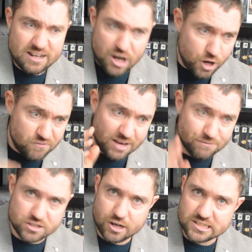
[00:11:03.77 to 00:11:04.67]
the
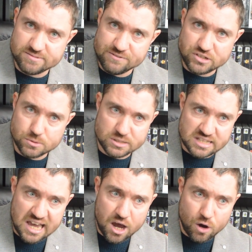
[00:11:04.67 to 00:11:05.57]
advertising revenue was
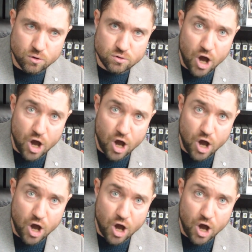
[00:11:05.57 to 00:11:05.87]
down.